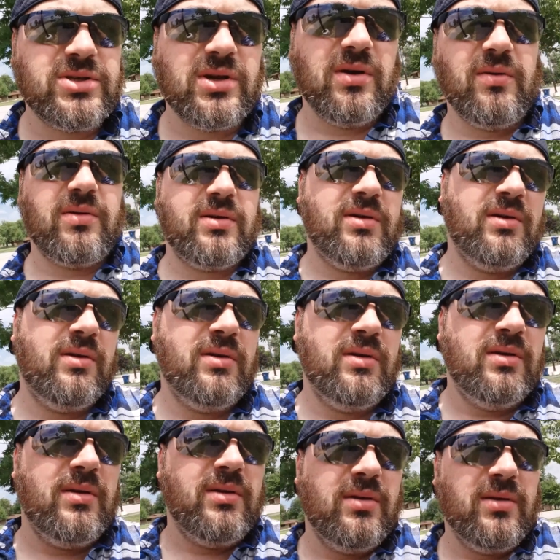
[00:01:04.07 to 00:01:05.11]
joke.
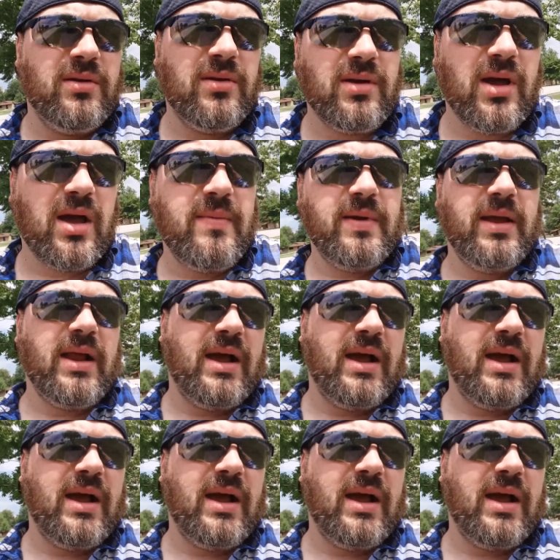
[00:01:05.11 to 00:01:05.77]
I mean,